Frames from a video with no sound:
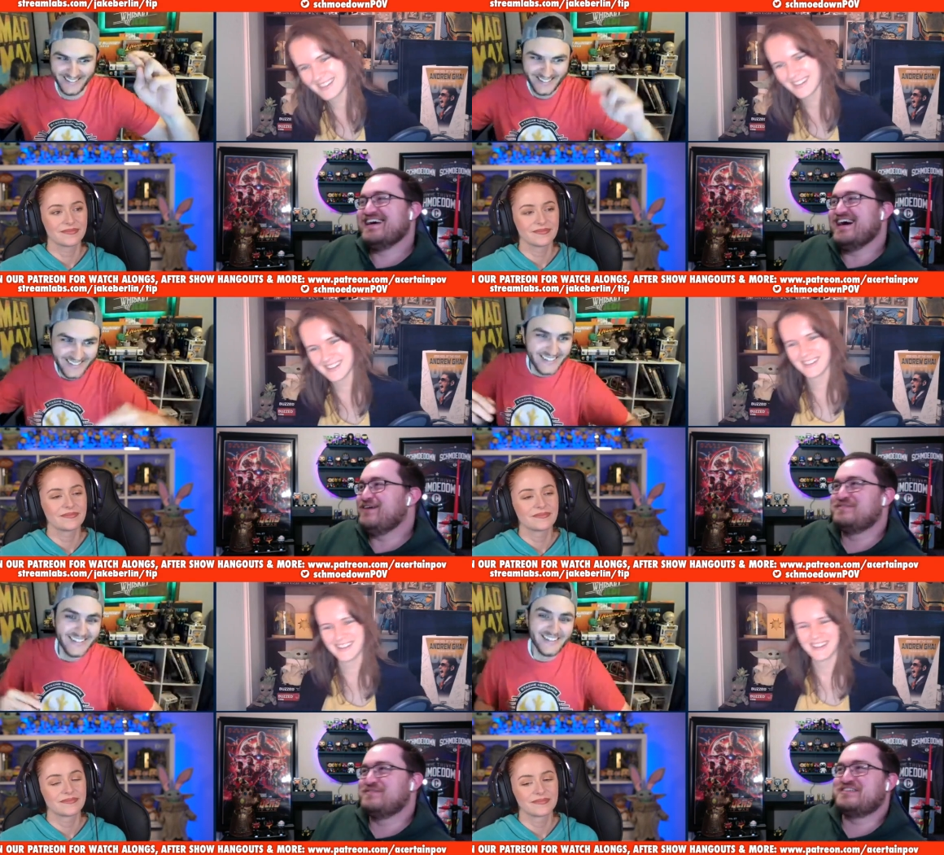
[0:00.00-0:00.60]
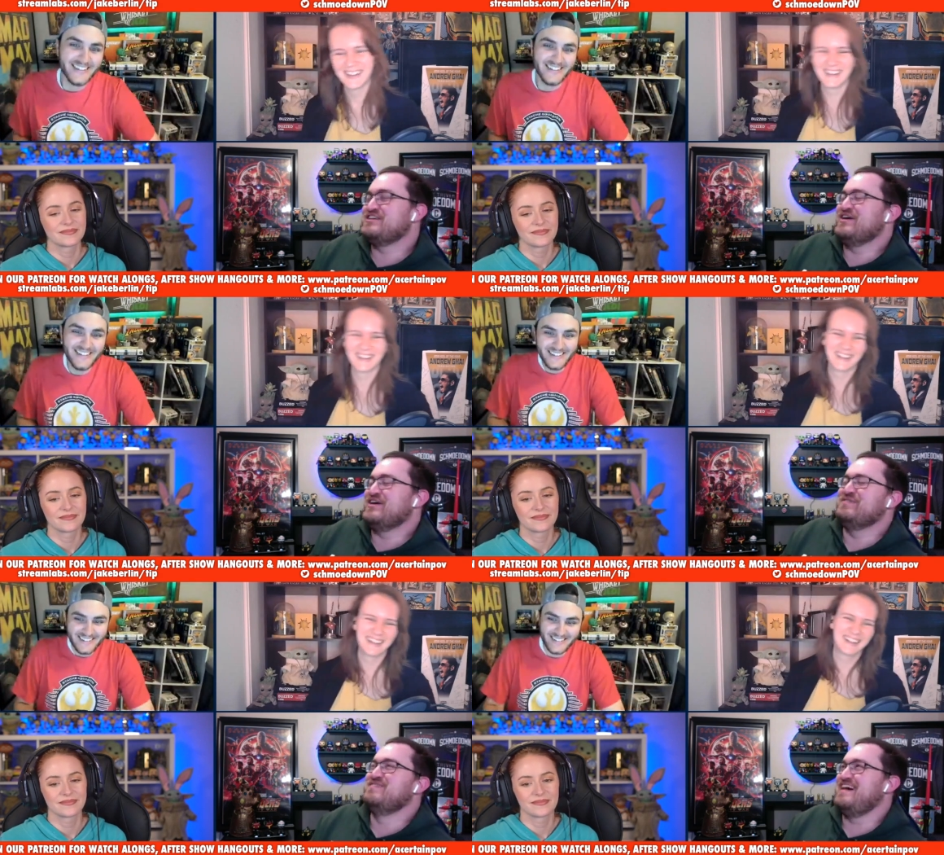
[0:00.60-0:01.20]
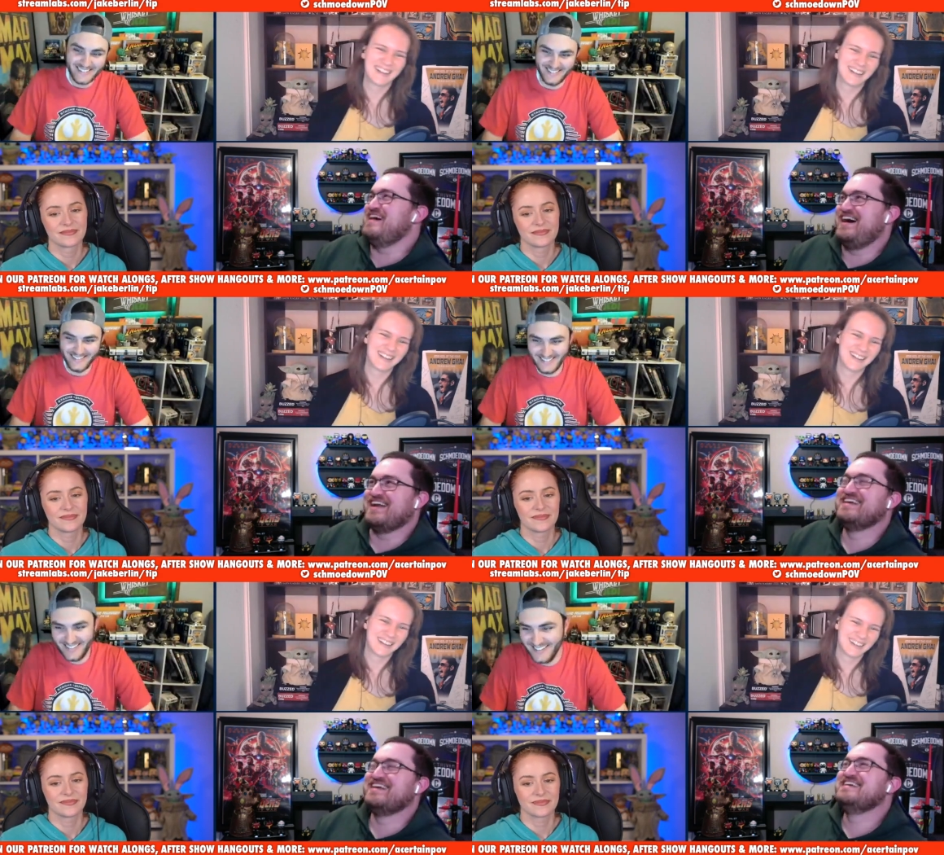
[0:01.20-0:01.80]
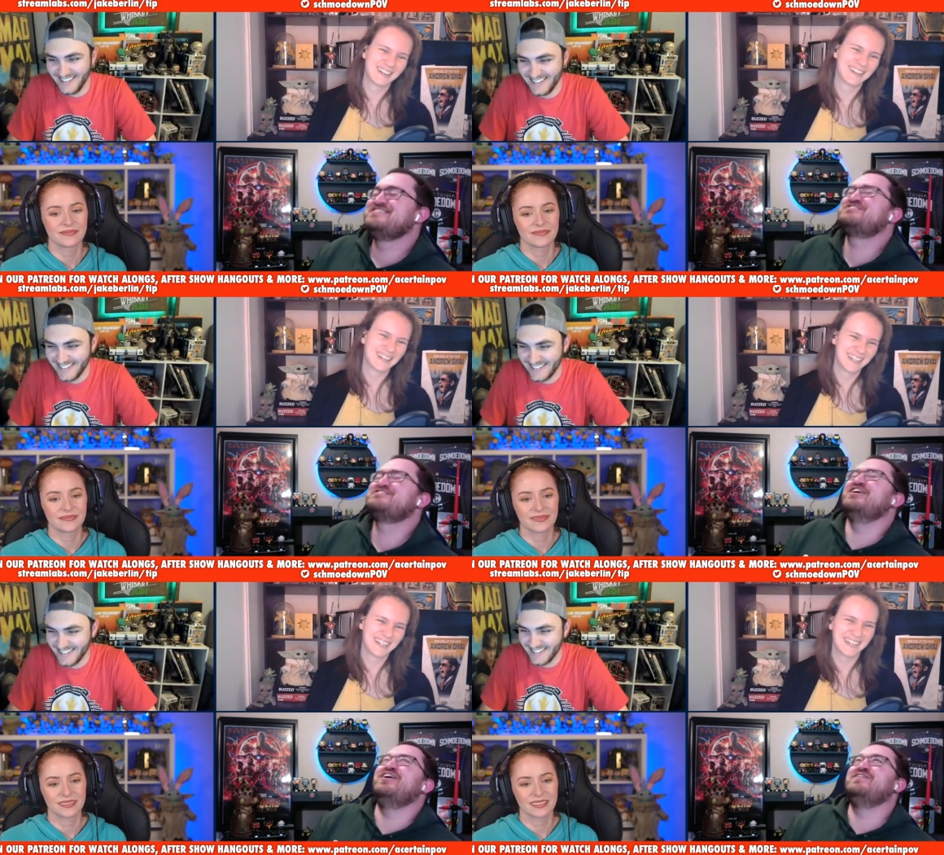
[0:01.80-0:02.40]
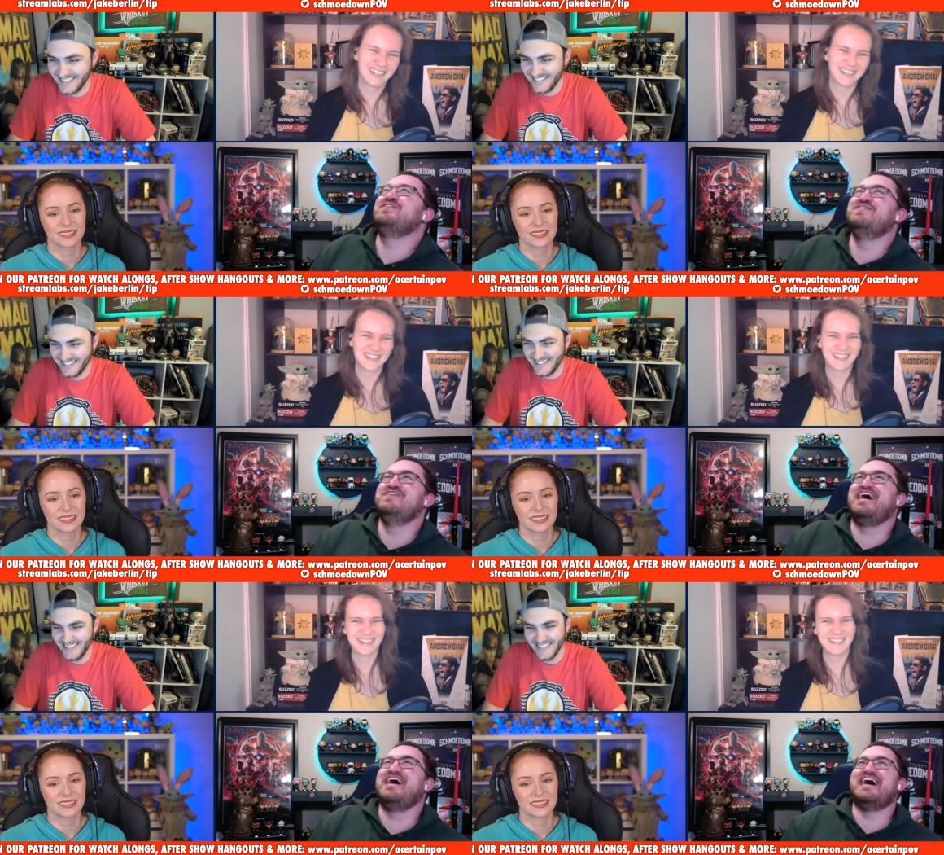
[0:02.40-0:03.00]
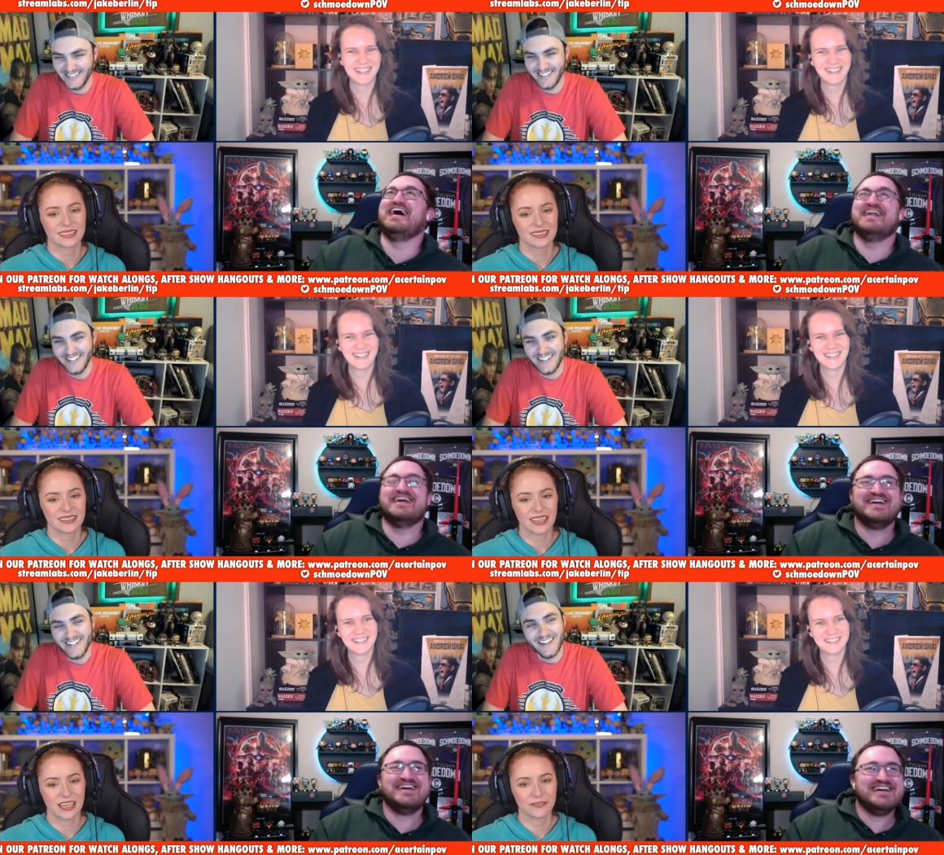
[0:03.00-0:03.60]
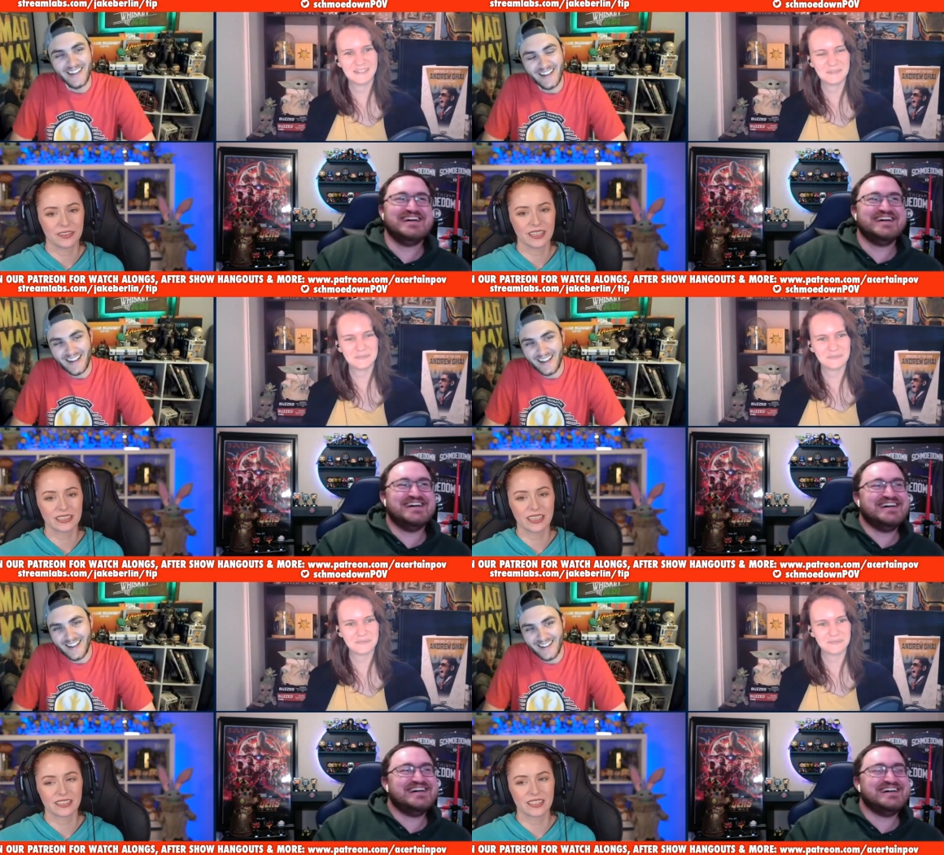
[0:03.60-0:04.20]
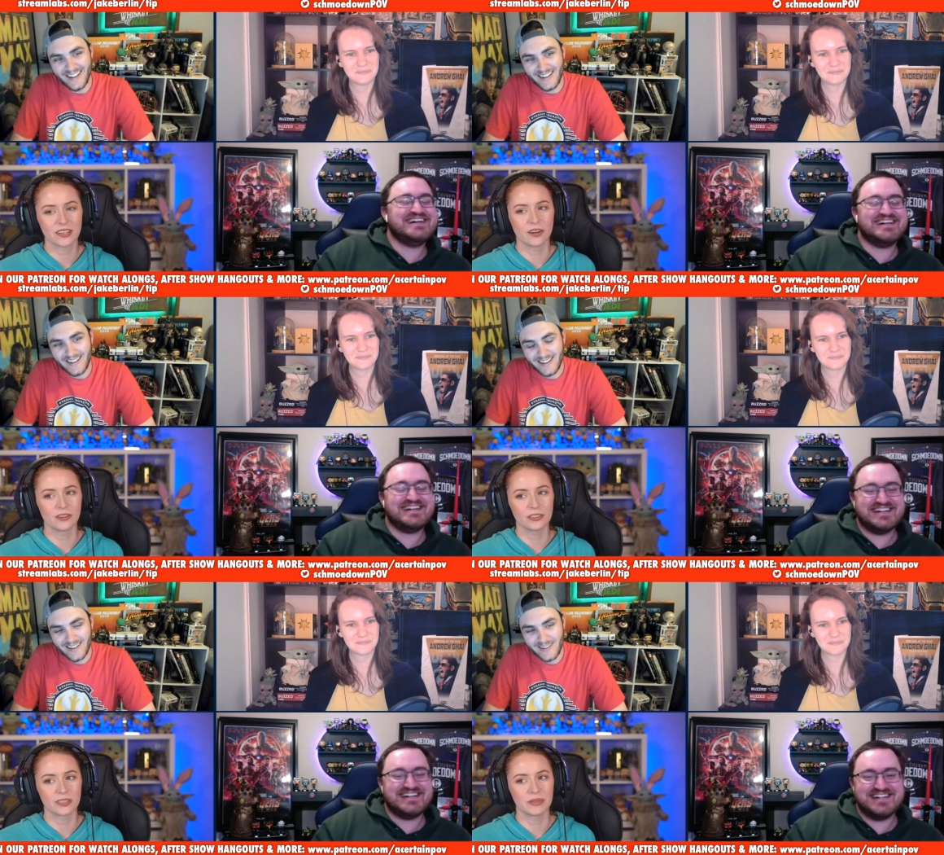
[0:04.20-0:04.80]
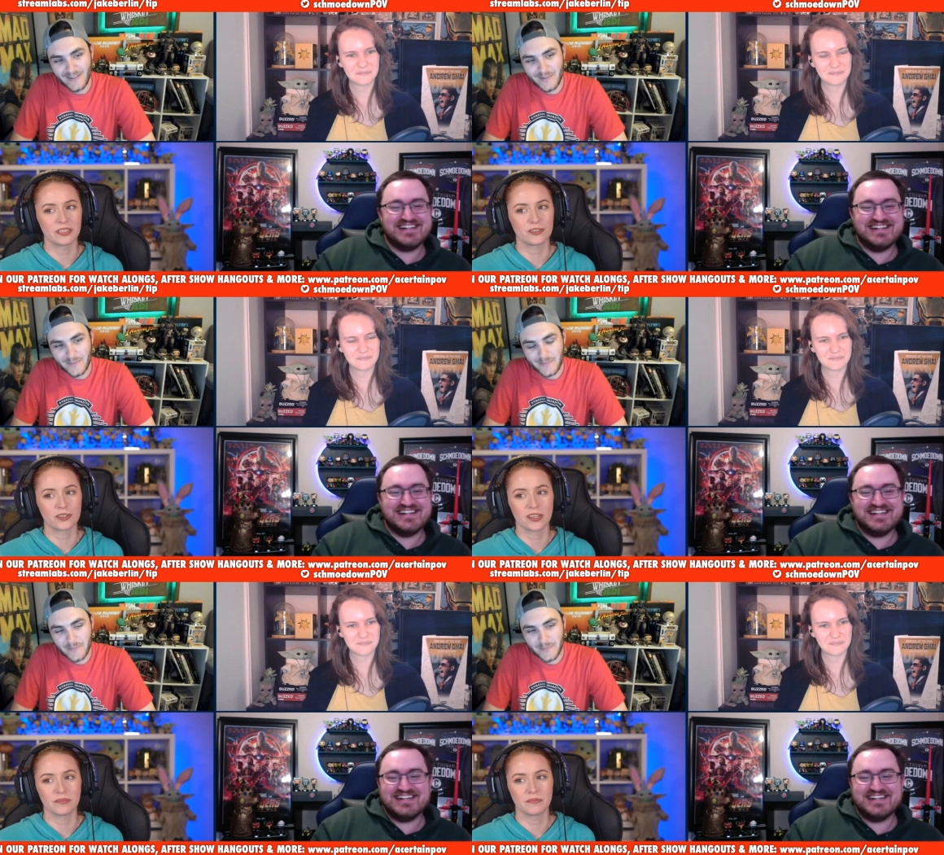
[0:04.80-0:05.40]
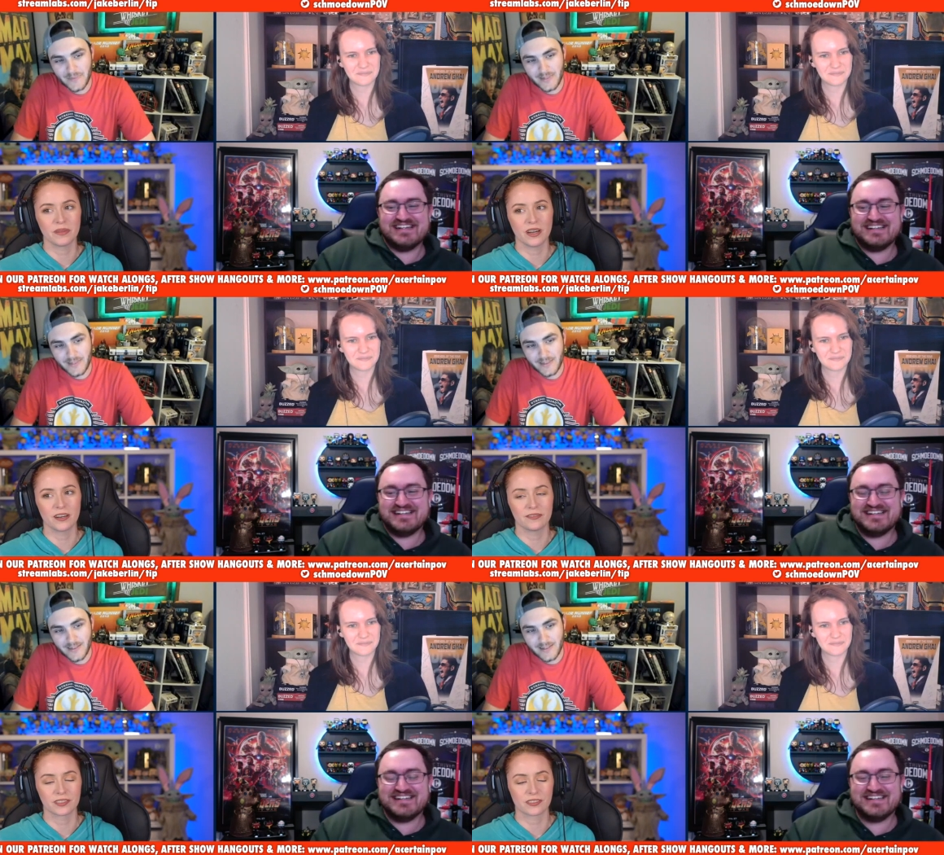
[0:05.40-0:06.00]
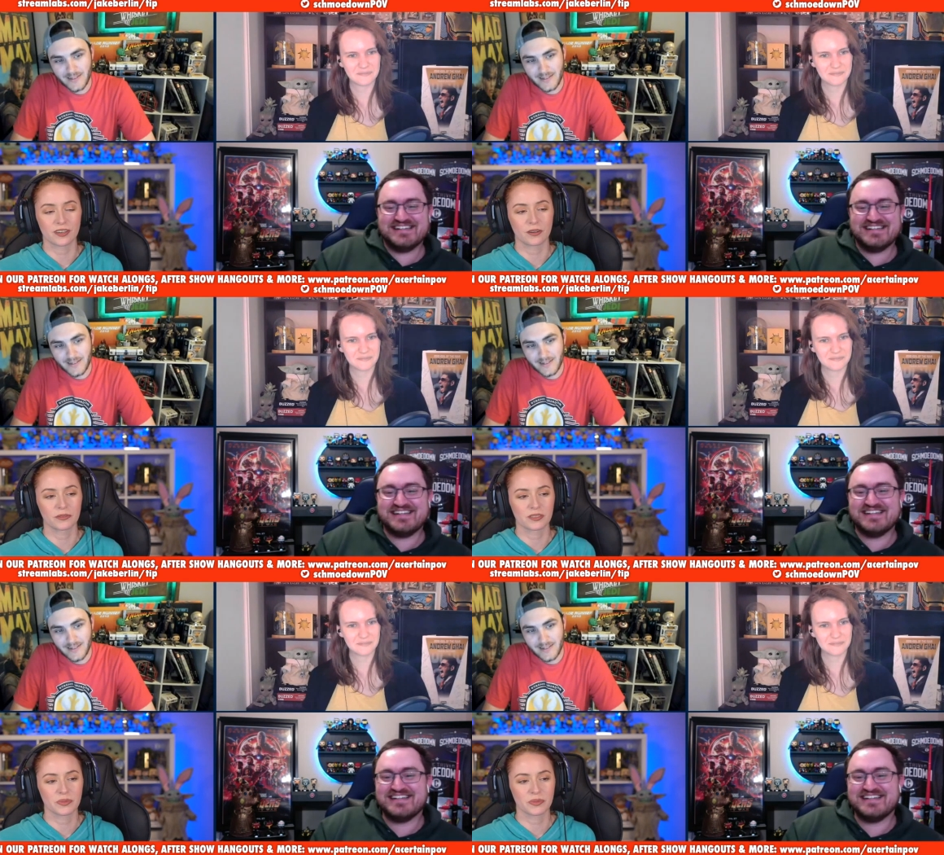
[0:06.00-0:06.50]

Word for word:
Speaker 1: I'll be so mad.
Speaker 2: So mad. I feel like that's the ultimate dream of a Star Wars